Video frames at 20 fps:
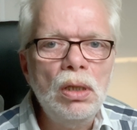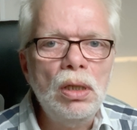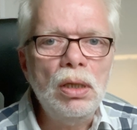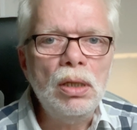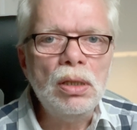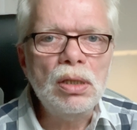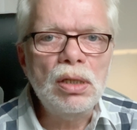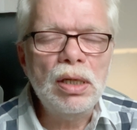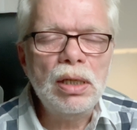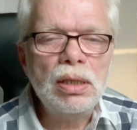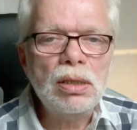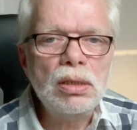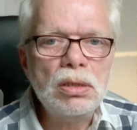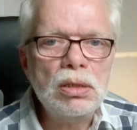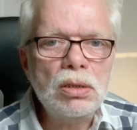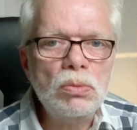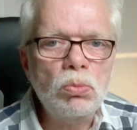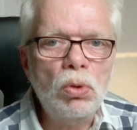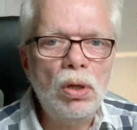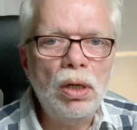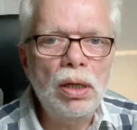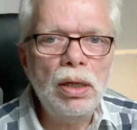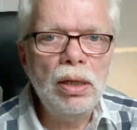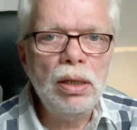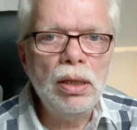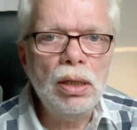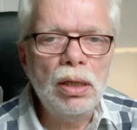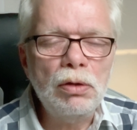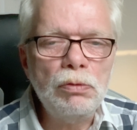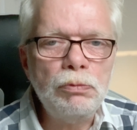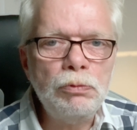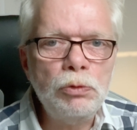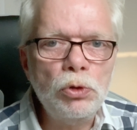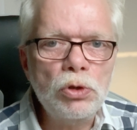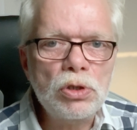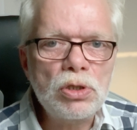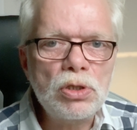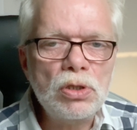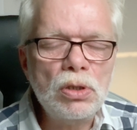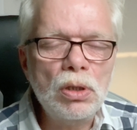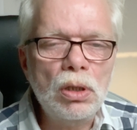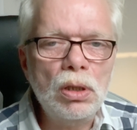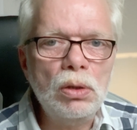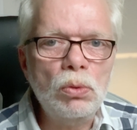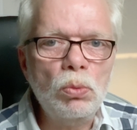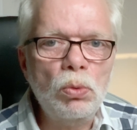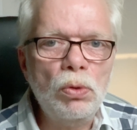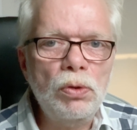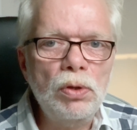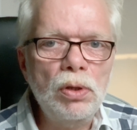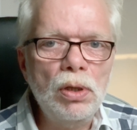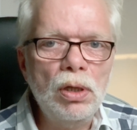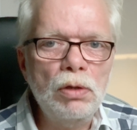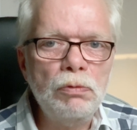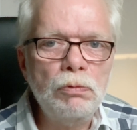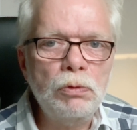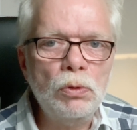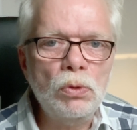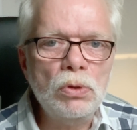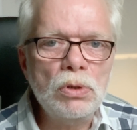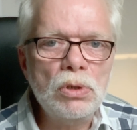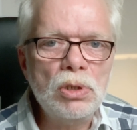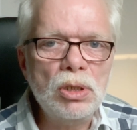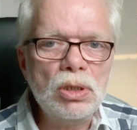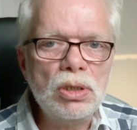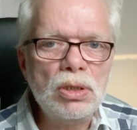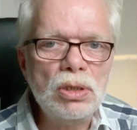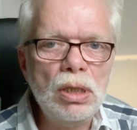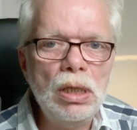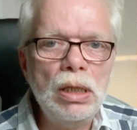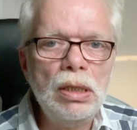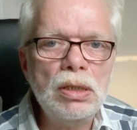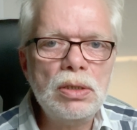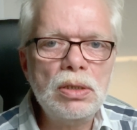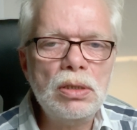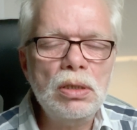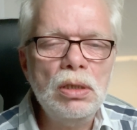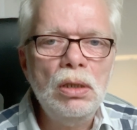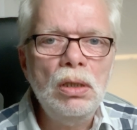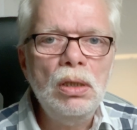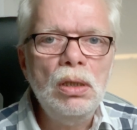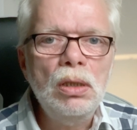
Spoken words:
and that's why I first started with the iPhone 6s